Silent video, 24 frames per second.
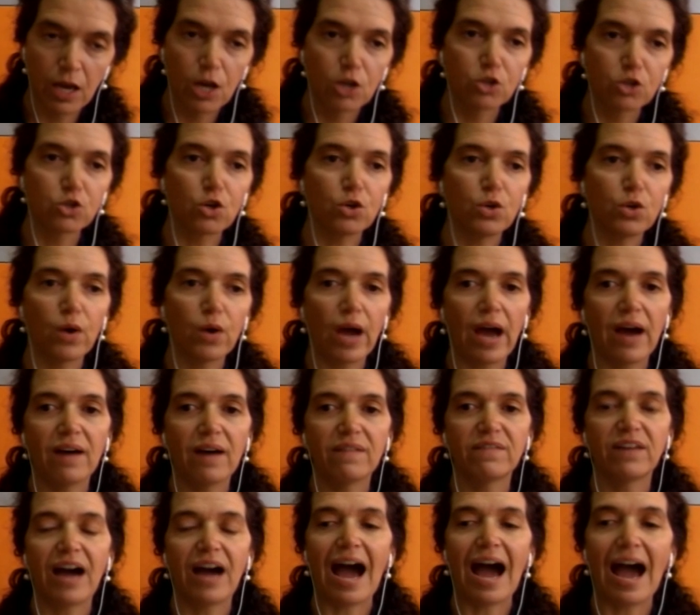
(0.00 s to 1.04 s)
So you
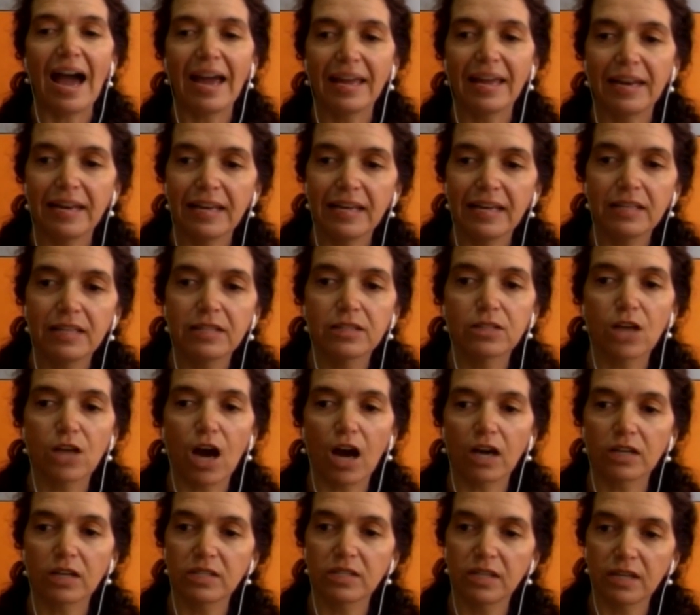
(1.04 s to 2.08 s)
have highly
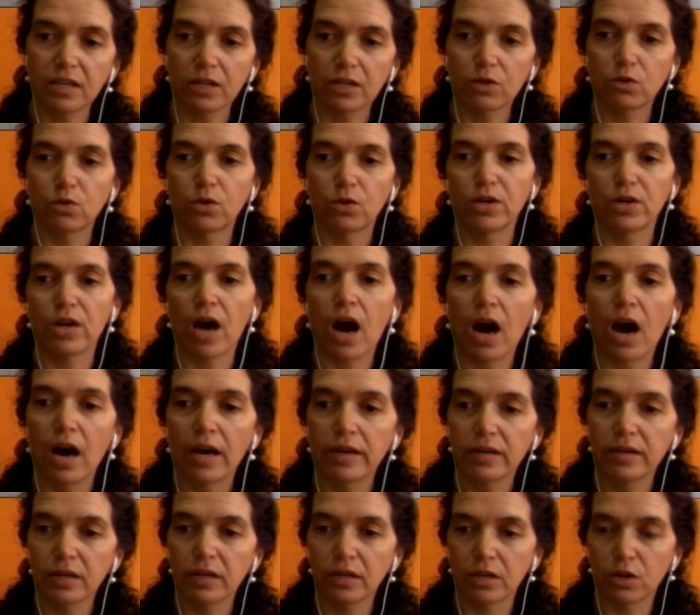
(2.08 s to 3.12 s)
toxic or
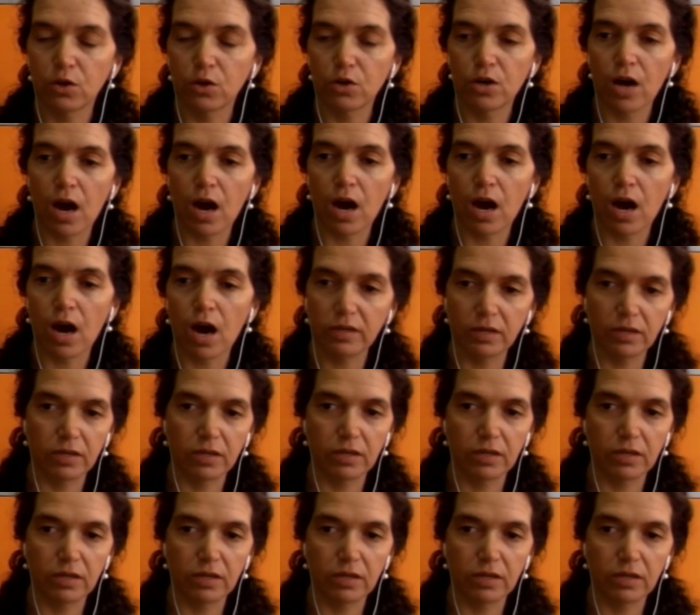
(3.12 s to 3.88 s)
non, you know, not,